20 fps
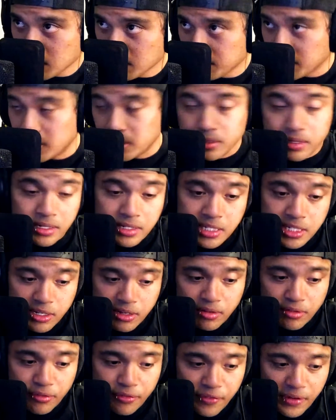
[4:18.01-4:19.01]
but
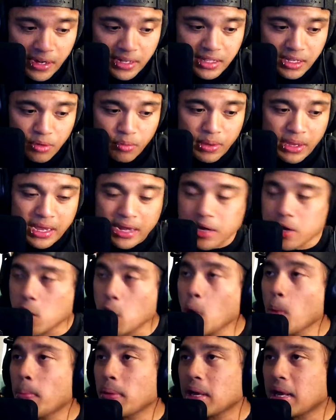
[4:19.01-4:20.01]
considering the fact that we had
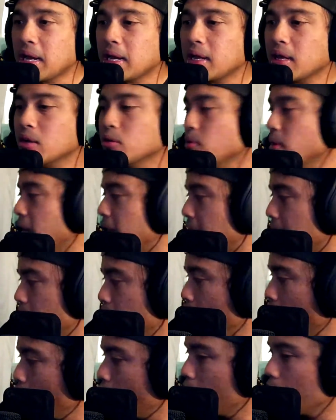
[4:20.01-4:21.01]
no planning, we had
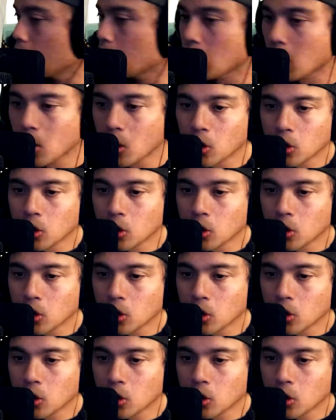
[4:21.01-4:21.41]
no